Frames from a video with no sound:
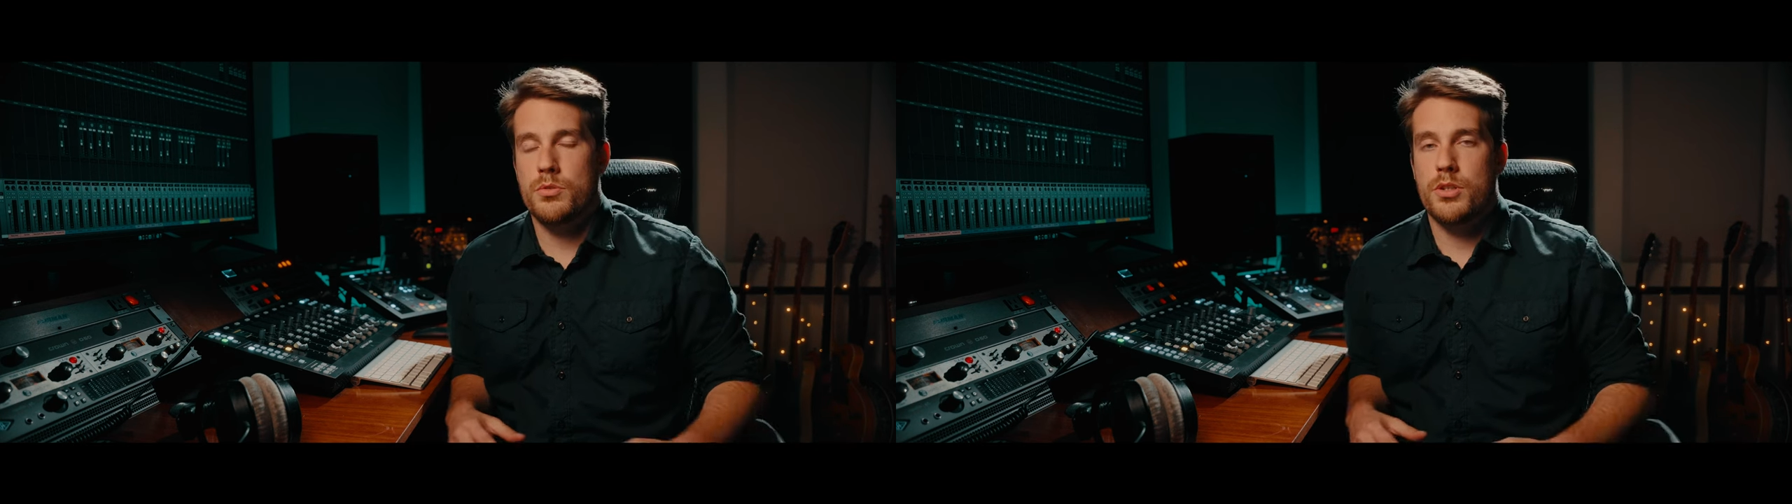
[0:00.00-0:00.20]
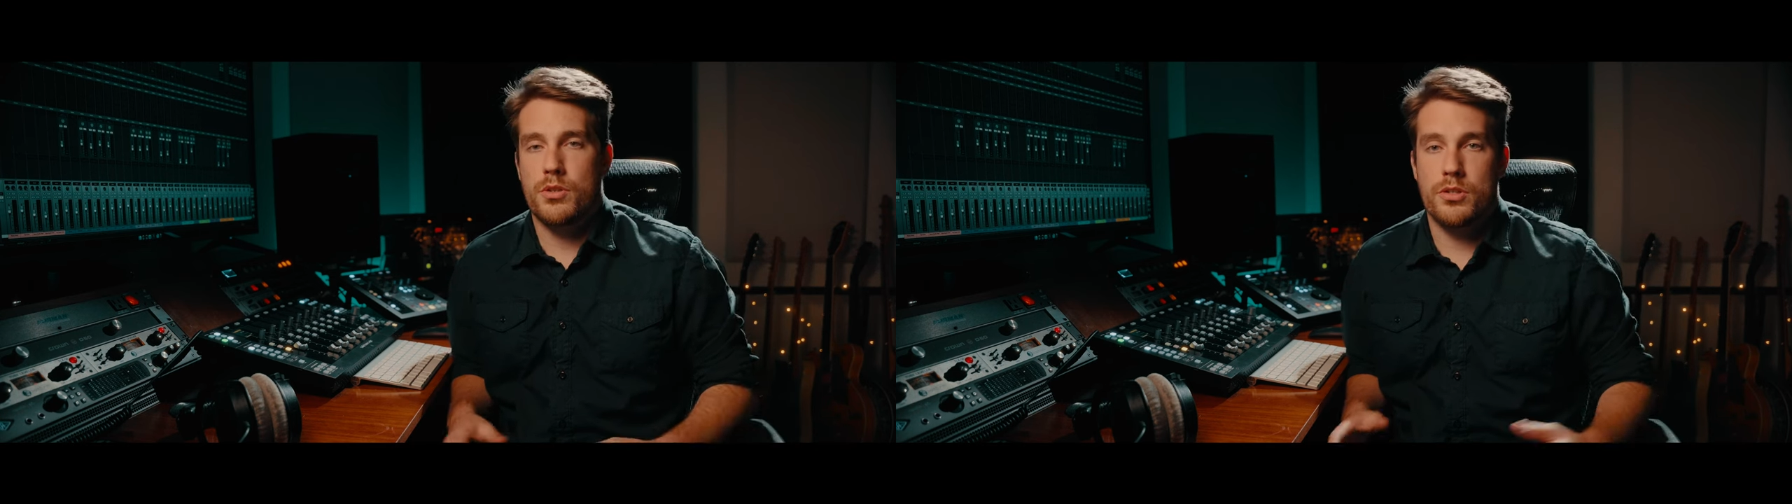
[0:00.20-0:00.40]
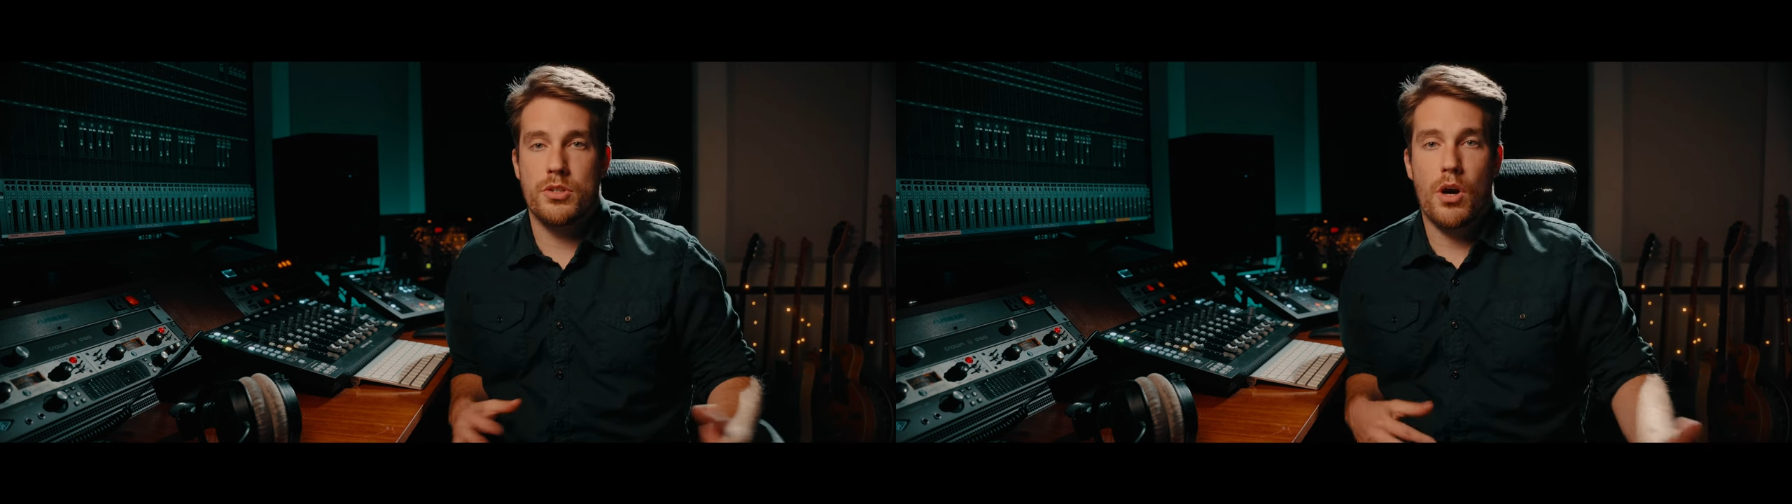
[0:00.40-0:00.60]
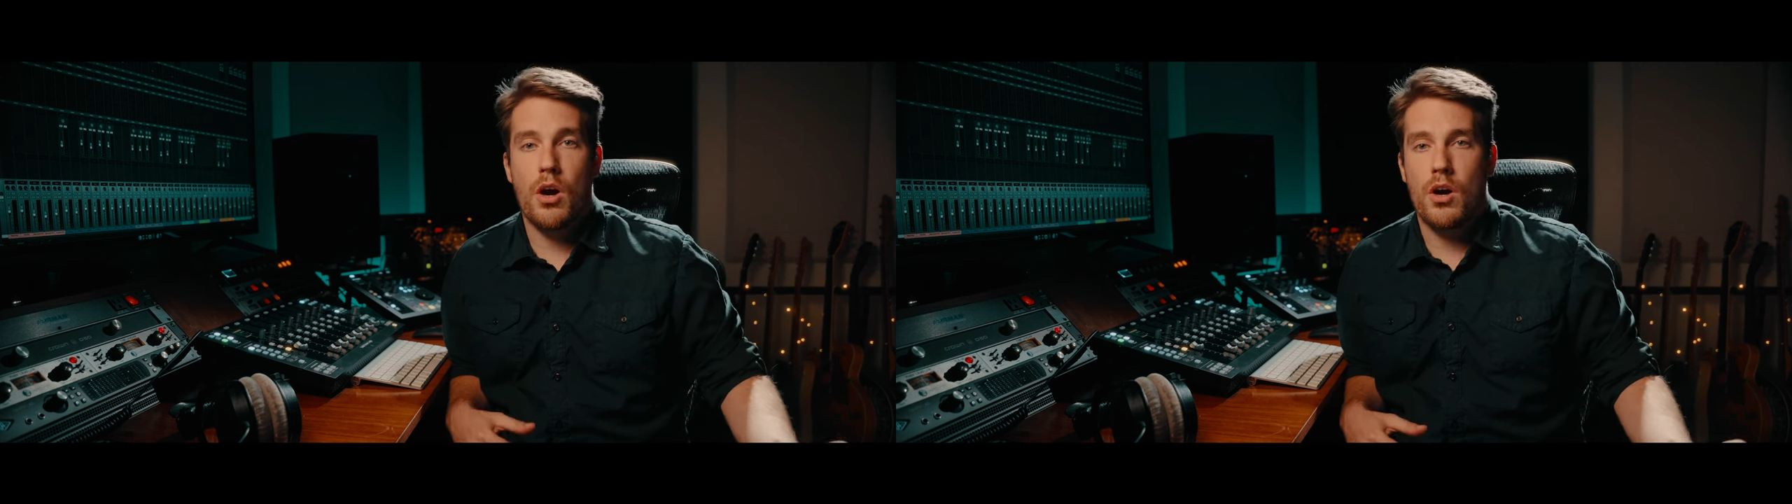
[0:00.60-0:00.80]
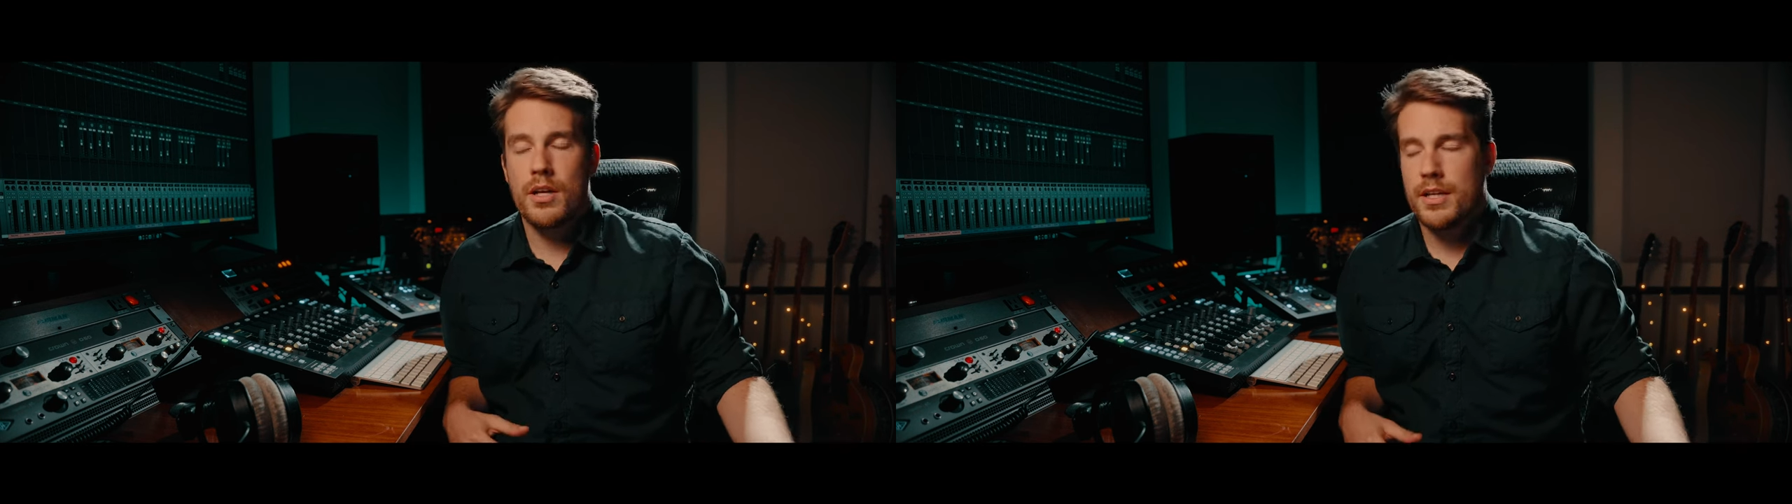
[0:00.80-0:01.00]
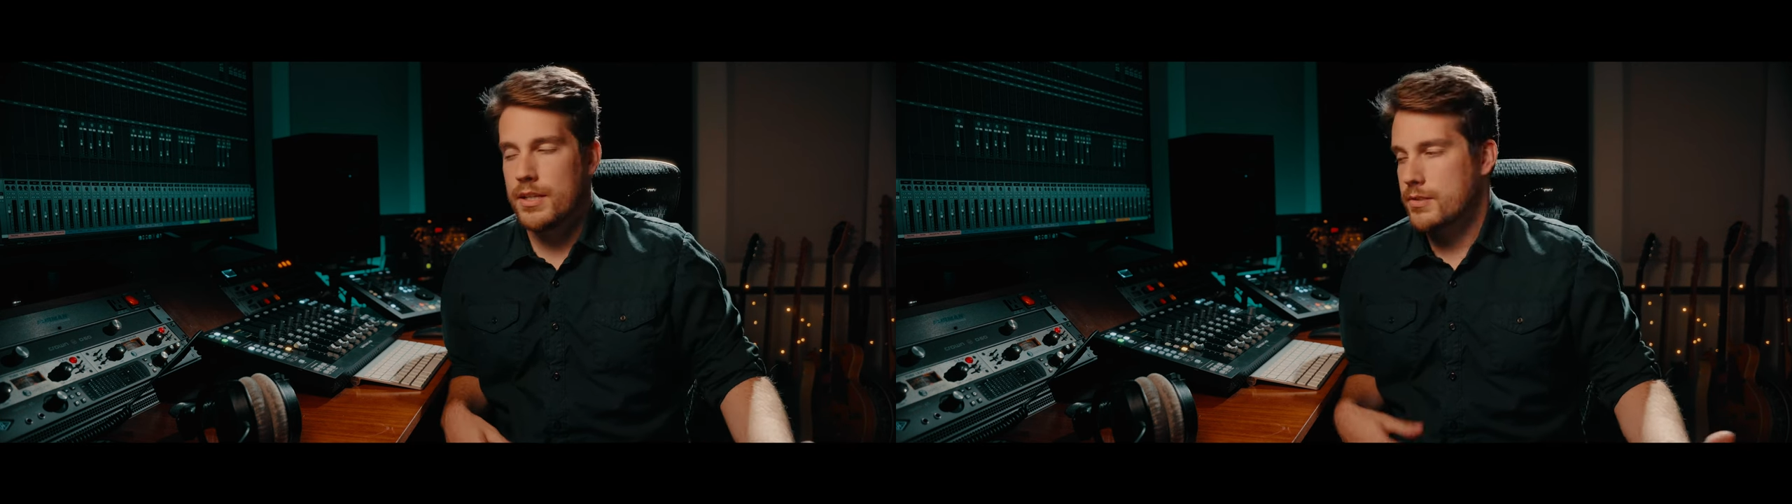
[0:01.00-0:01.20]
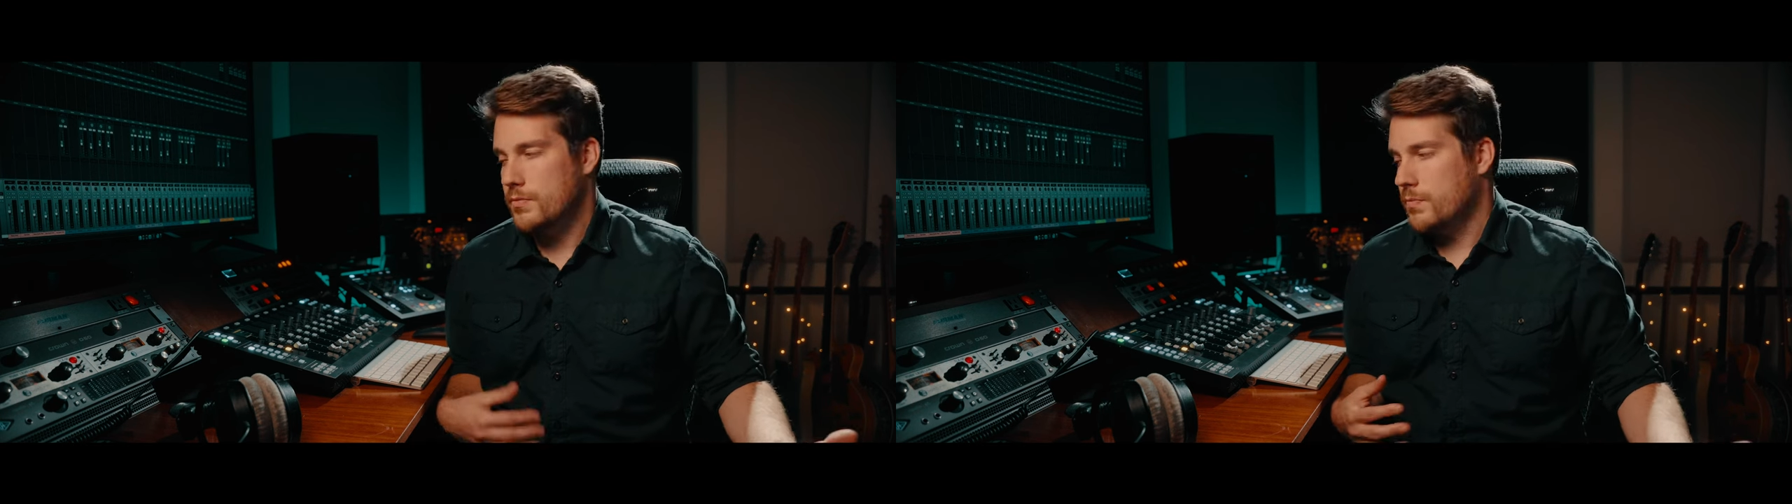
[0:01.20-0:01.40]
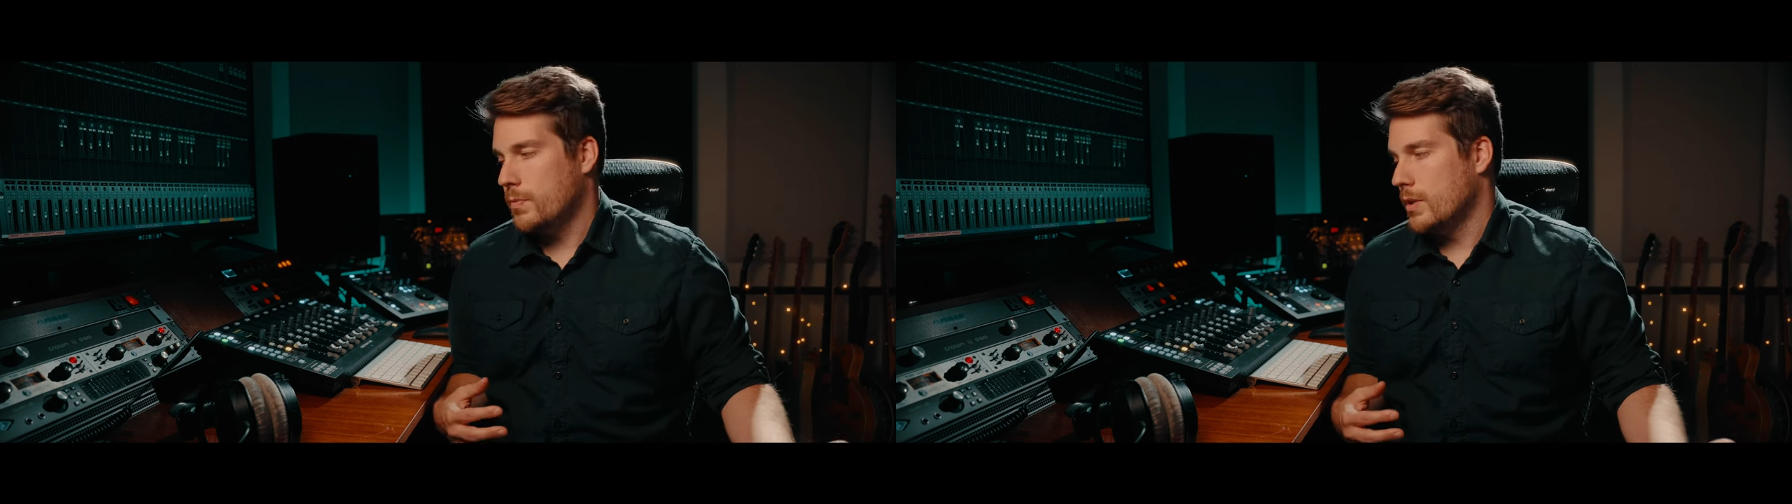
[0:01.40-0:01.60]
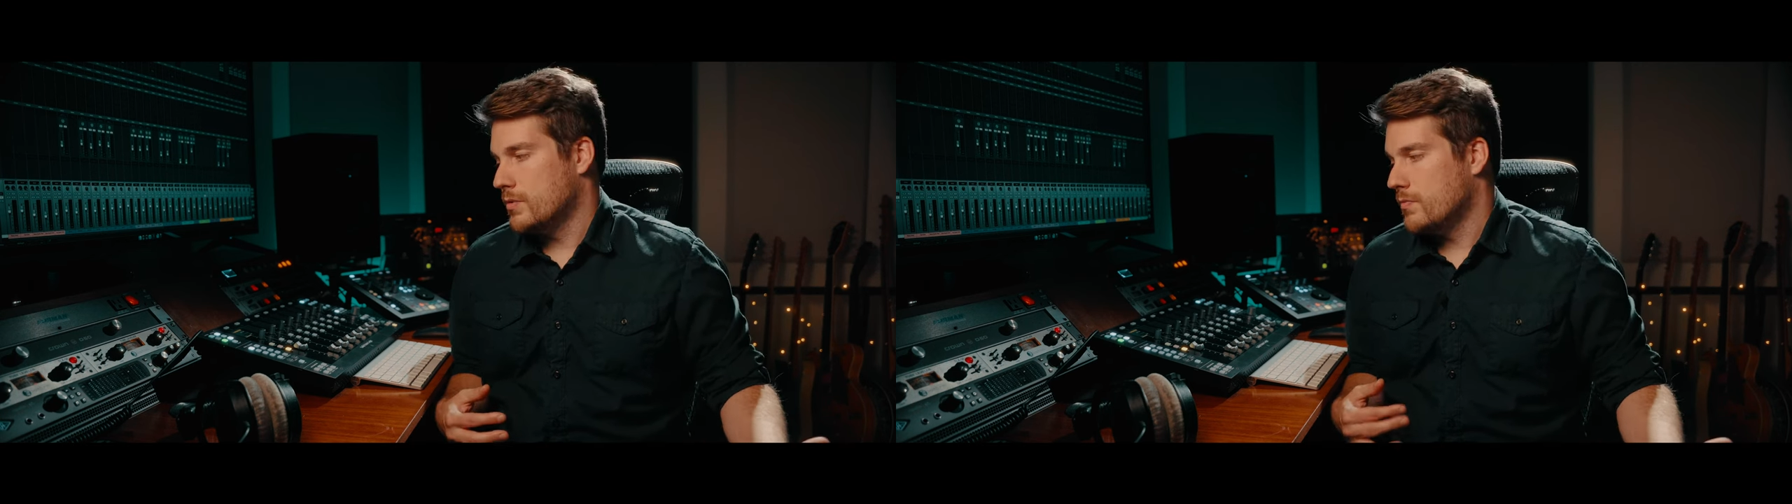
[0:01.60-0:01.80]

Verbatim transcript: your DAW it's,